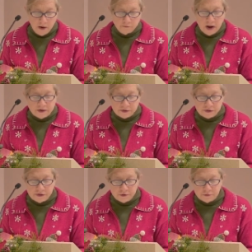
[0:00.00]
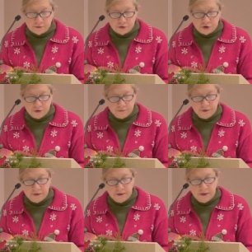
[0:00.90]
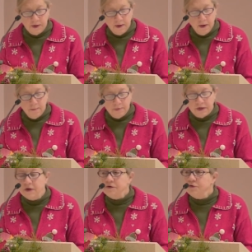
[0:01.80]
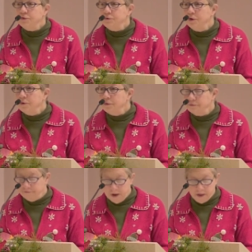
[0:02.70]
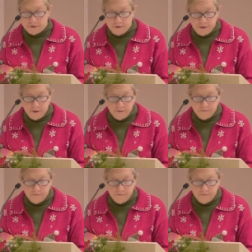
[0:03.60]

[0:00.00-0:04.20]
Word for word: I write to you, children, because you know the Father.